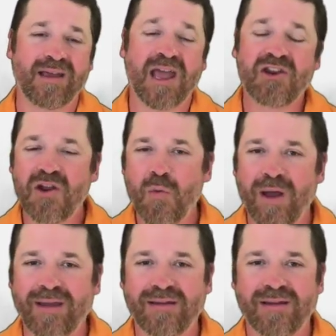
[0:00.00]
And you know
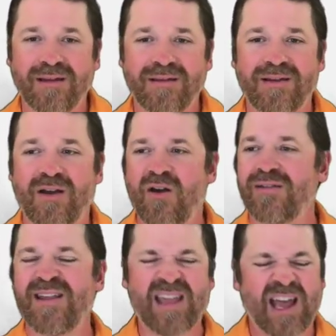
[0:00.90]
what? All
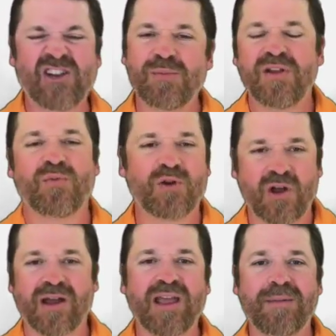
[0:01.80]
these attributes we're
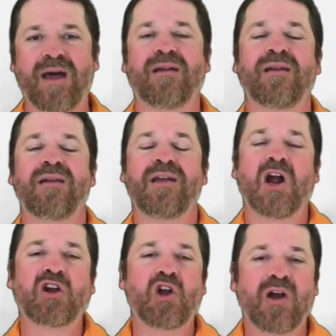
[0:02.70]
talking about
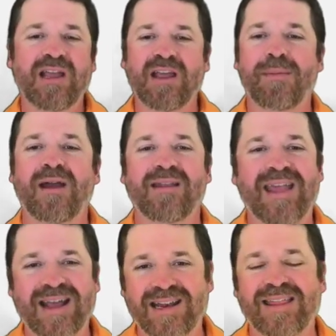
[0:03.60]
are talking about
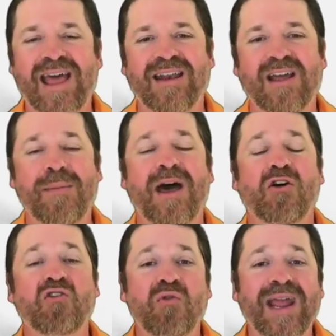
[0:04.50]
exactly that about
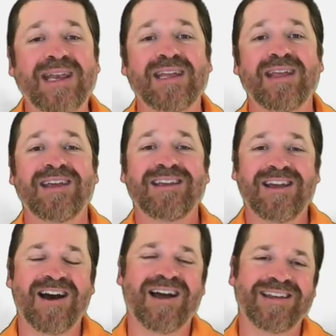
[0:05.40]
how great
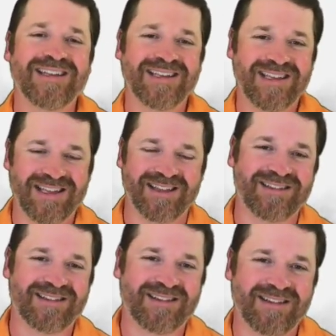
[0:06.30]
God
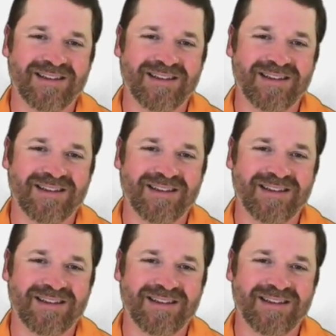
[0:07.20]
is.